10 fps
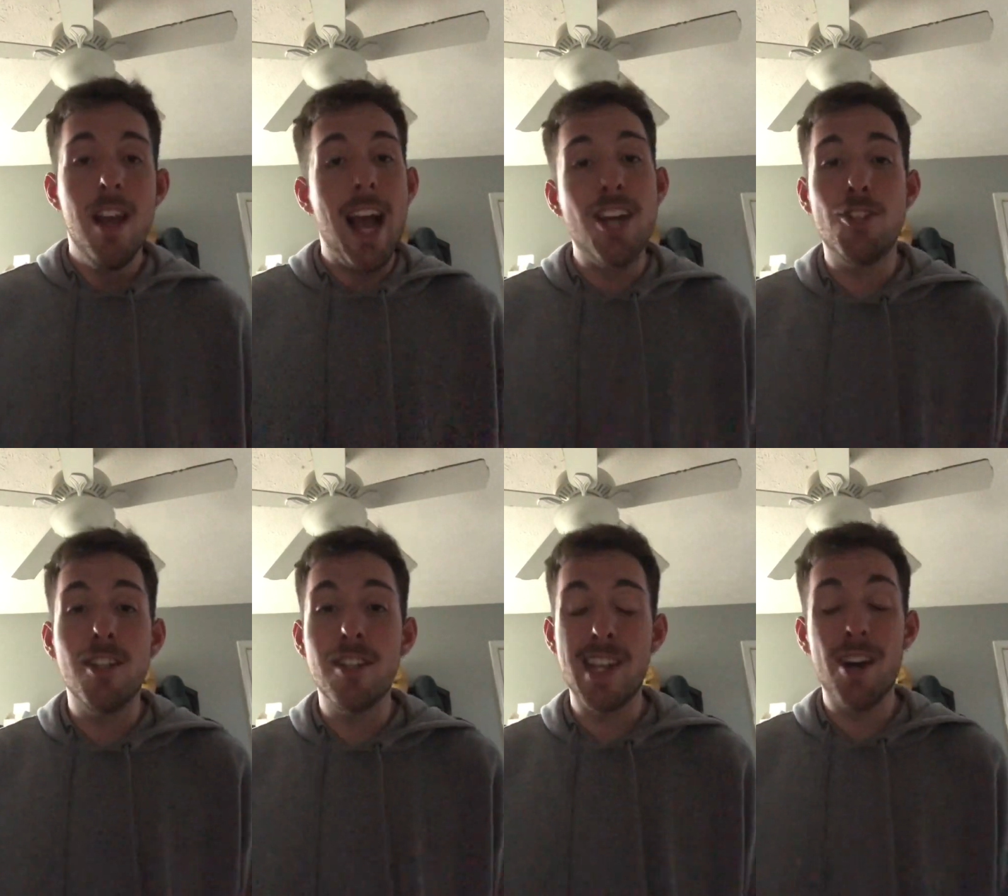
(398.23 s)
As you
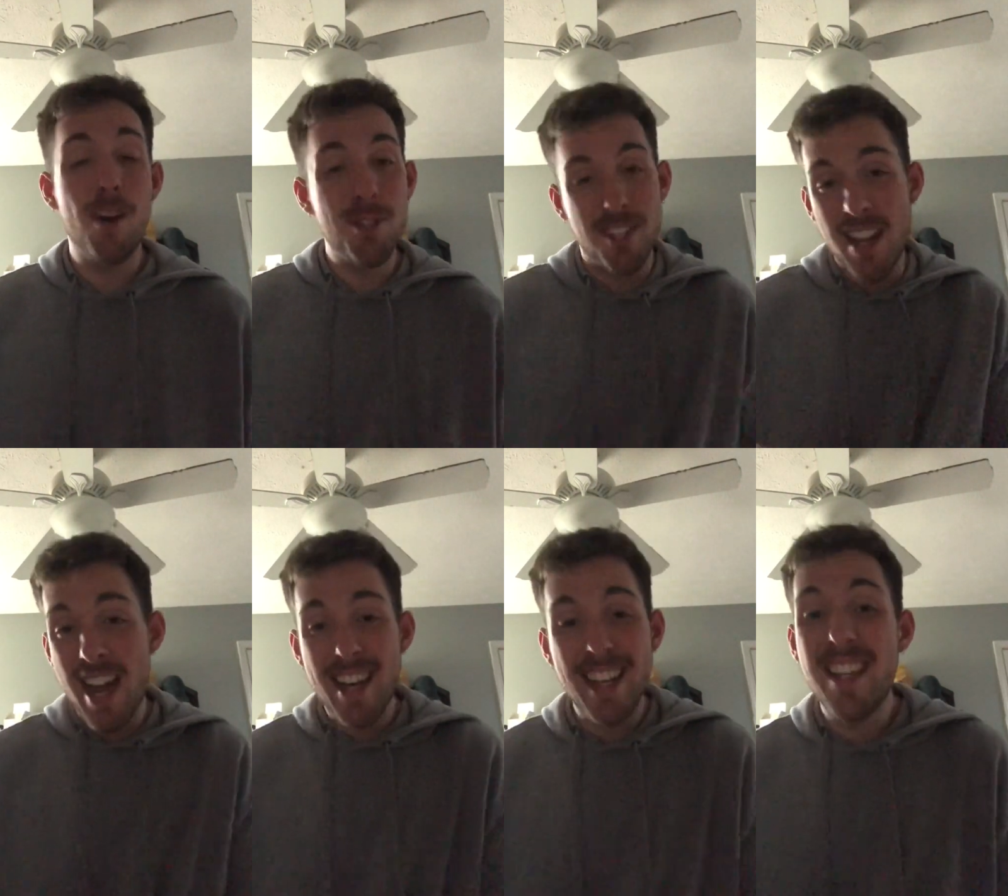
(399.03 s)
can tell, I was
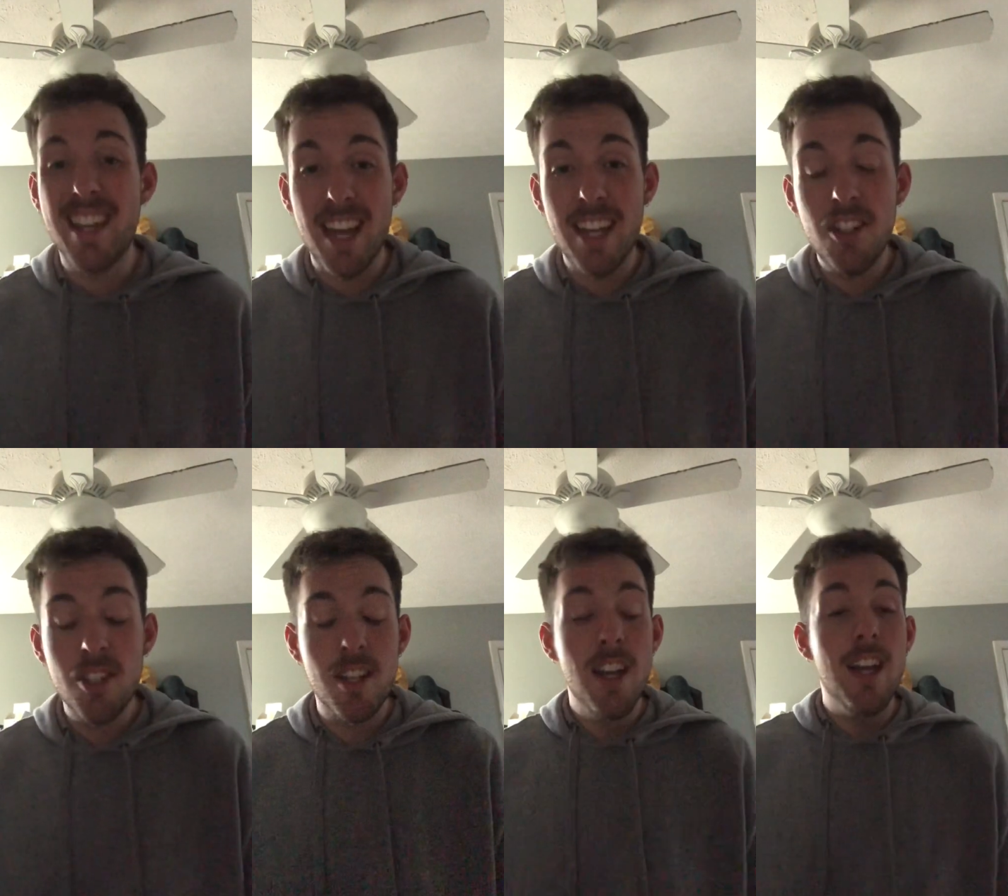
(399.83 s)
not engaged.